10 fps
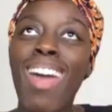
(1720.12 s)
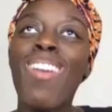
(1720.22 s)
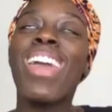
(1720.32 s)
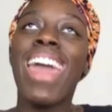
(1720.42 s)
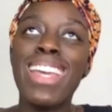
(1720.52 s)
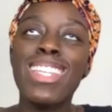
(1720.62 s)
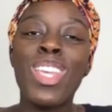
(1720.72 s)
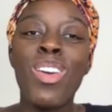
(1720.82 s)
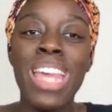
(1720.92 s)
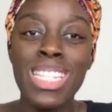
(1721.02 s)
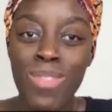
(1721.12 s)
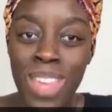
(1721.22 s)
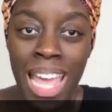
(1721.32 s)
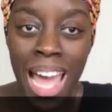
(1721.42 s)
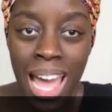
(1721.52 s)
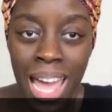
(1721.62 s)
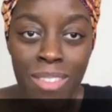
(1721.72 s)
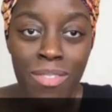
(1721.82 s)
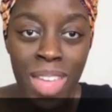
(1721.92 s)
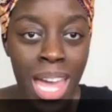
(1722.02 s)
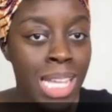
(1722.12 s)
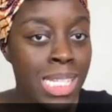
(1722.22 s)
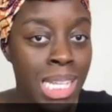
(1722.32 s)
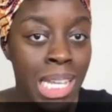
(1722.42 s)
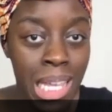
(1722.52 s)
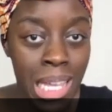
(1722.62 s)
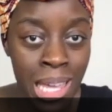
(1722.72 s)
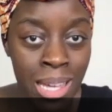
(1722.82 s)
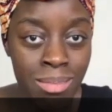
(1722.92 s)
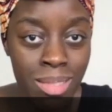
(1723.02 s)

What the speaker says: Okay, so that's VIVACE, yeah?